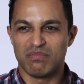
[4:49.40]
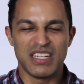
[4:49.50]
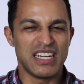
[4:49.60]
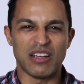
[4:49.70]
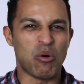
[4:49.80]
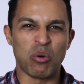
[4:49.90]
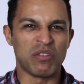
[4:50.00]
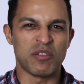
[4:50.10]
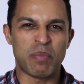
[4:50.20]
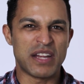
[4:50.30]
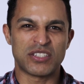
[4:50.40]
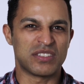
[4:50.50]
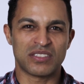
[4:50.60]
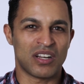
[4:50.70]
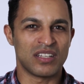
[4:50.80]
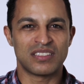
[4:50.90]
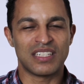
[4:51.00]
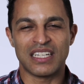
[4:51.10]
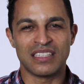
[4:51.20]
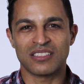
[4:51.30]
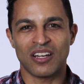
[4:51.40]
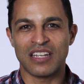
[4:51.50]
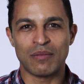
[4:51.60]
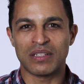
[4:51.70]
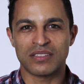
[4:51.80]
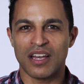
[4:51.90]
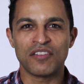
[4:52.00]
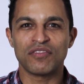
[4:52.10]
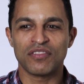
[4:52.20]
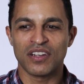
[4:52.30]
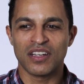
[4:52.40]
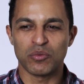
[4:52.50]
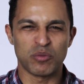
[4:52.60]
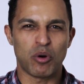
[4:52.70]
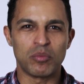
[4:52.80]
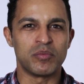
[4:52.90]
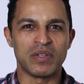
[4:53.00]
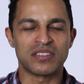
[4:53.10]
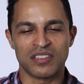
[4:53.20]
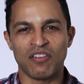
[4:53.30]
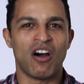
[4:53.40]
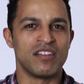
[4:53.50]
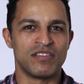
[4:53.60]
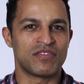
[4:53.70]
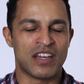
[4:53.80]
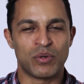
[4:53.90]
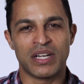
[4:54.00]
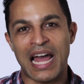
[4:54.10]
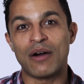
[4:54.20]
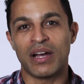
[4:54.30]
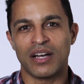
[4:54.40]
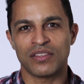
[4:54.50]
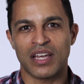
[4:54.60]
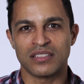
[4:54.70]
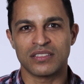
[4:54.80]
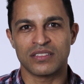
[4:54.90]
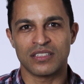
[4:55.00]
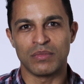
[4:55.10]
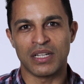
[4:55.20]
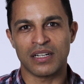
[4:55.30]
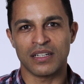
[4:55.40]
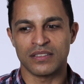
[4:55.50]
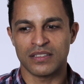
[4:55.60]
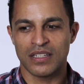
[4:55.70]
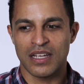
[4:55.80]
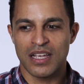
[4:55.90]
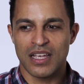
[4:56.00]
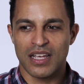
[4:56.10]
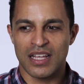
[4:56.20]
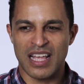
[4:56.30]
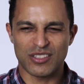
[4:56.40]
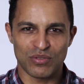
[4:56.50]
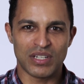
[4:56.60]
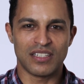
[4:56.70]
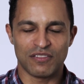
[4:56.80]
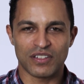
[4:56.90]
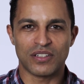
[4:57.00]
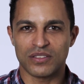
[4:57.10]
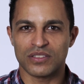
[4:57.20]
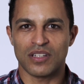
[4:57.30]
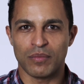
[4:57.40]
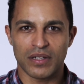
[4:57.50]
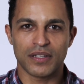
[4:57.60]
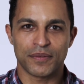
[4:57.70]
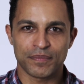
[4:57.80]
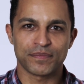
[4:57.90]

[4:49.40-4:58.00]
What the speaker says: nearly all of the patients that I see inside MSF would probably survive if they were in our healthcare system in England. And that's really difficult to stomach.